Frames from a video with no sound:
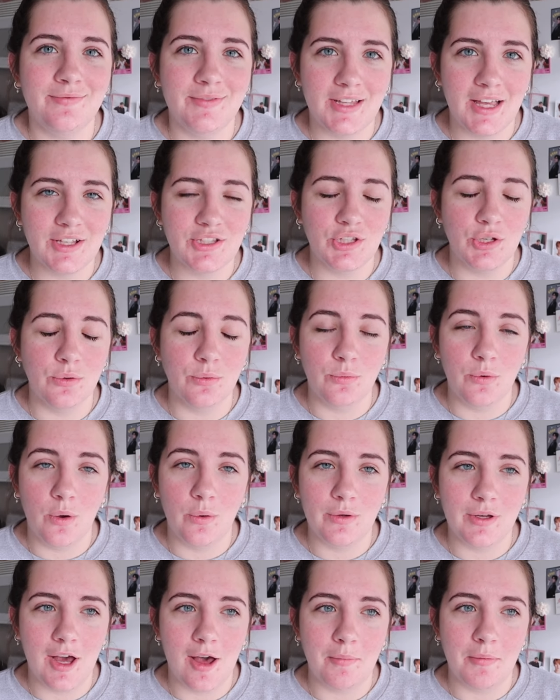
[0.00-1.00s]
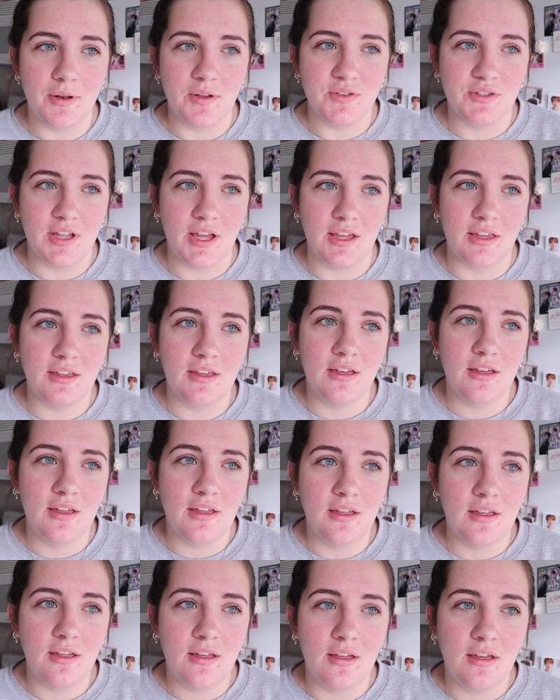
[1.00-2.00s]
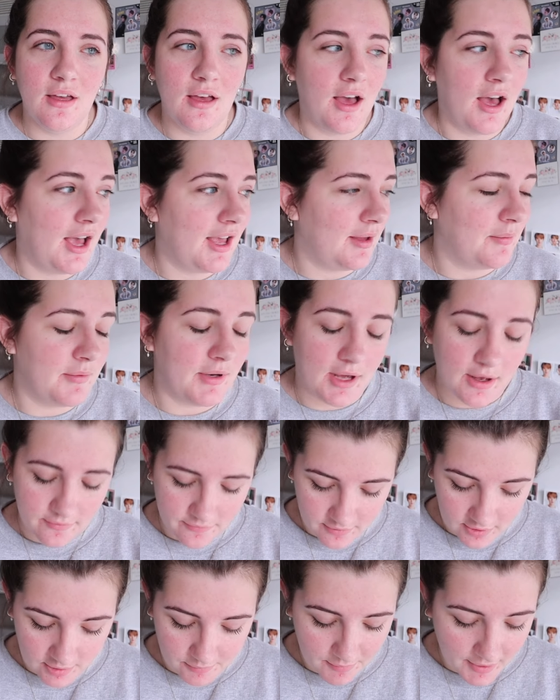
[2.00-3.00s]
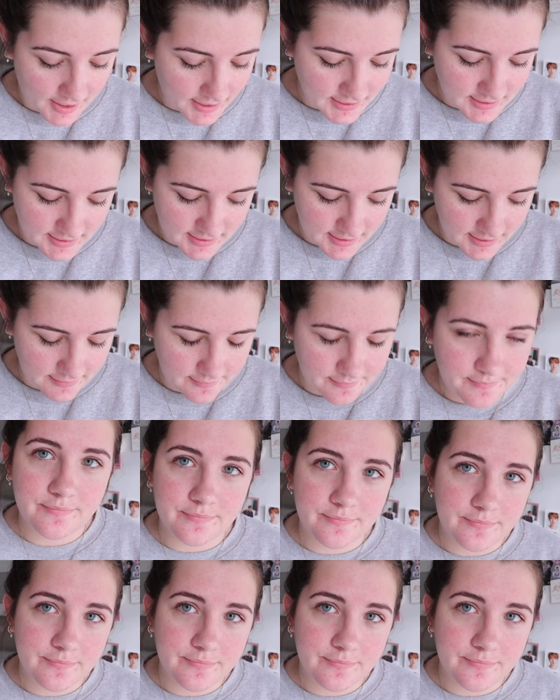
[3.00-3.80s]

guess who woke up and was like, I am not falling back asleep.